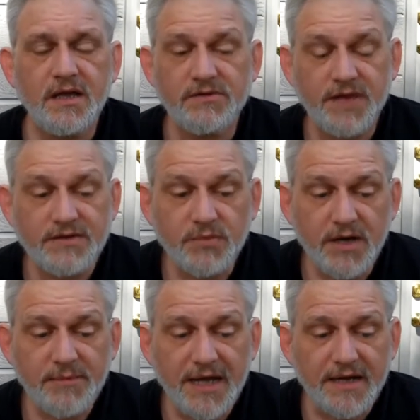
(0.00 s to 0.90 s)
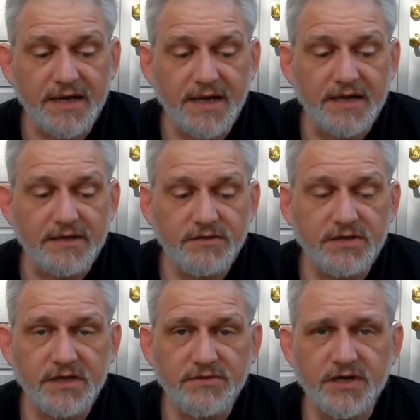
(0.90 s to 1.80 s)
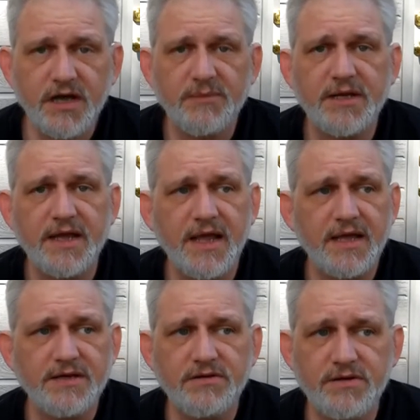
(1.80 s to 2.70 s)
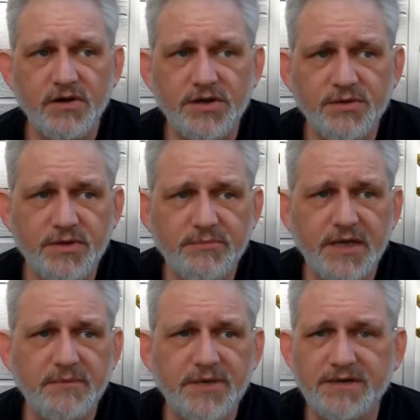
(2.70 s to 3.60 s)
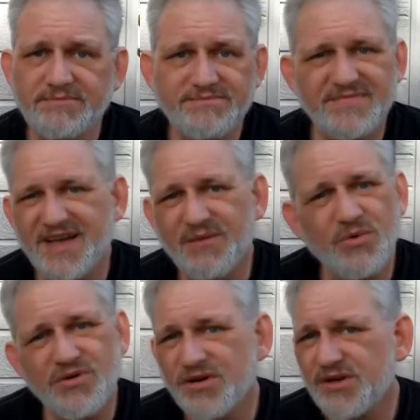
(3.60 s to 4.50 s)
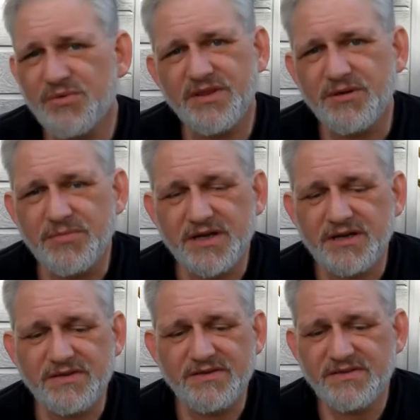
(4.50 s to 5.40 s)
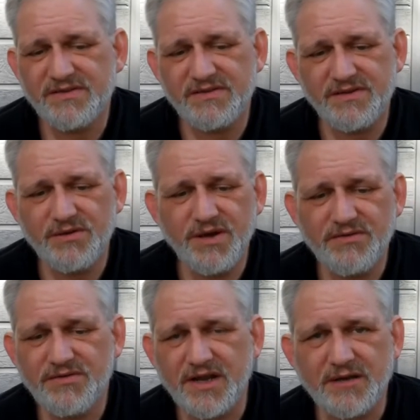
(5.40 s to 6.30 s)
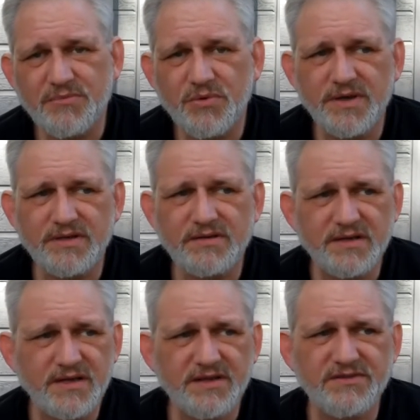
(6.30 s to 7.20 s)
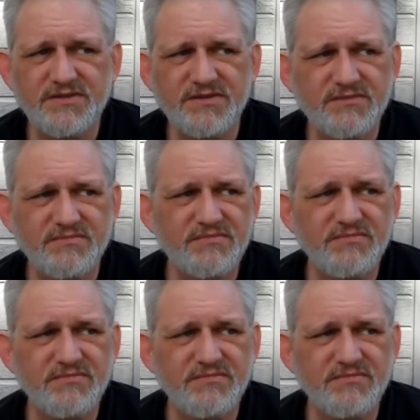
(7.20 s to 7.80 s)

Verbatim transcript: So that's where I'm at. And you can leave a comment and you can argue with me, but I won't argue with you because you have a valid point unless